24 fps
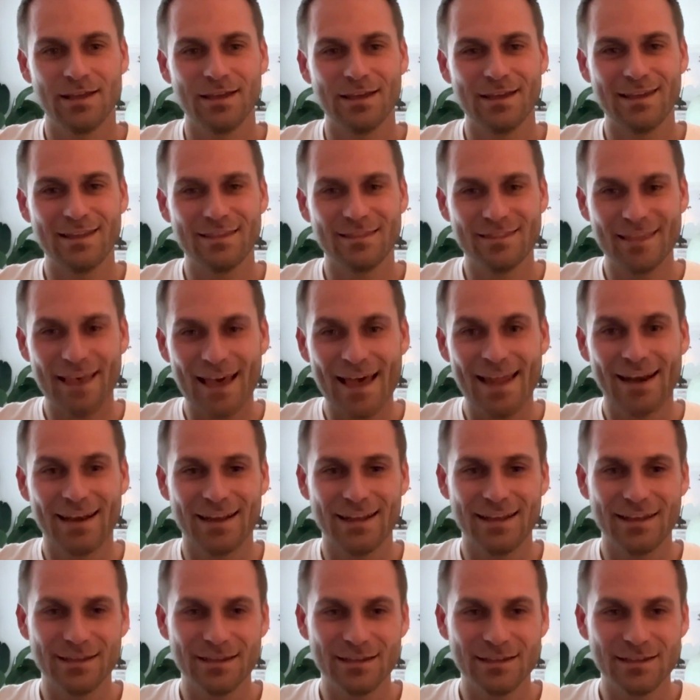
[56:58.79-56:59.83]
That
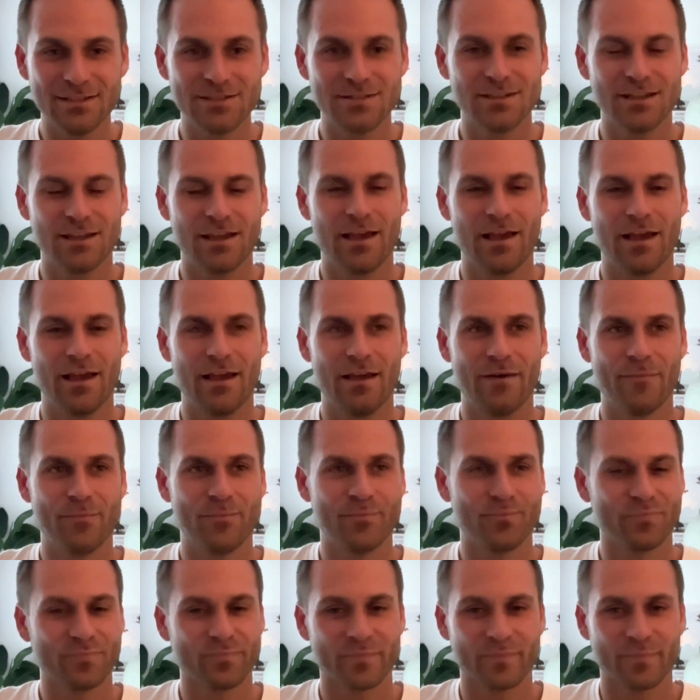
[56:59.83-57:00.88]
is
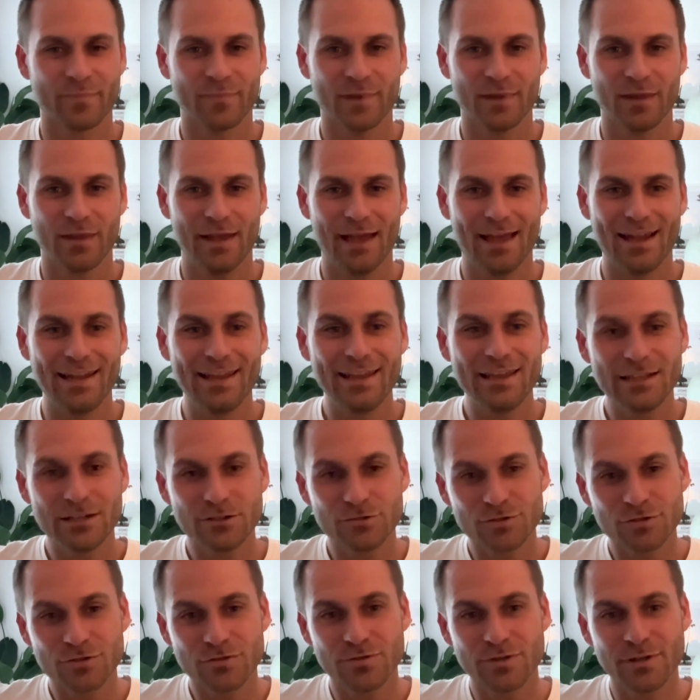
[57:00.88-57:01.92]
an
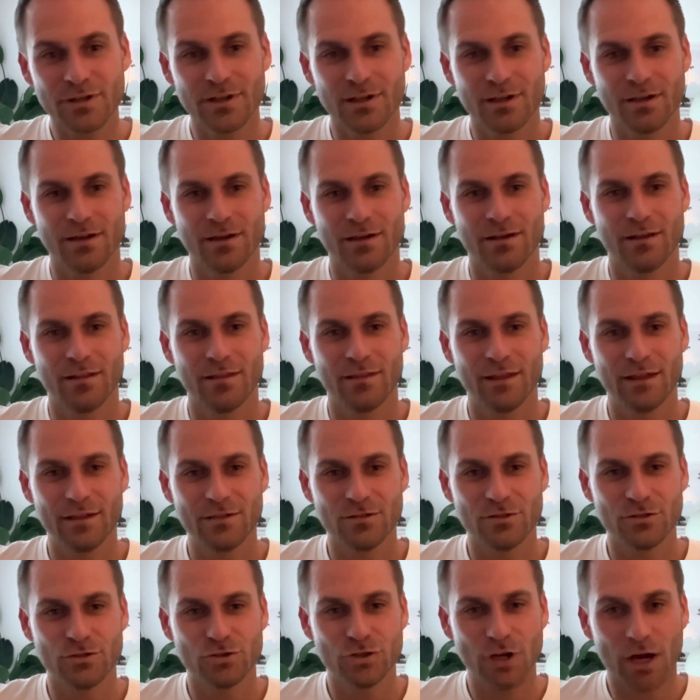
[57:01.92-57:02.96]
industry that
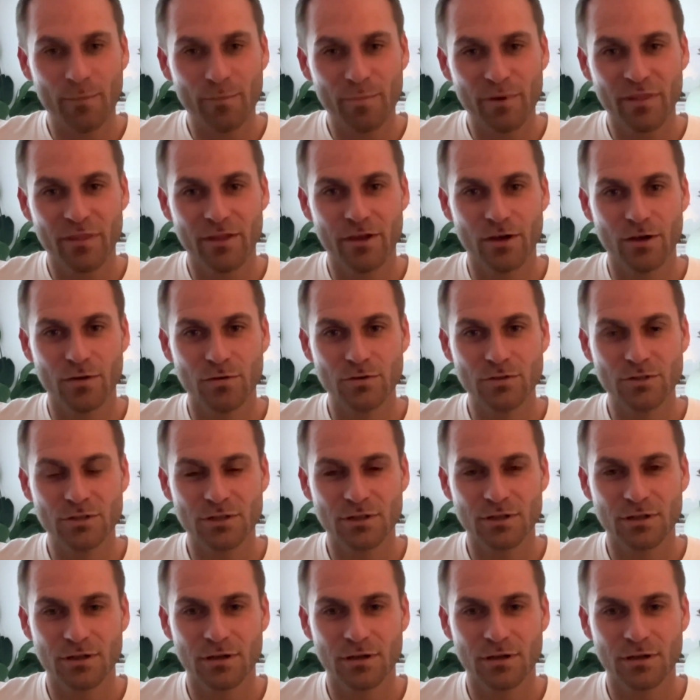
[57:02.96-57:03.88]
should jump in the ocean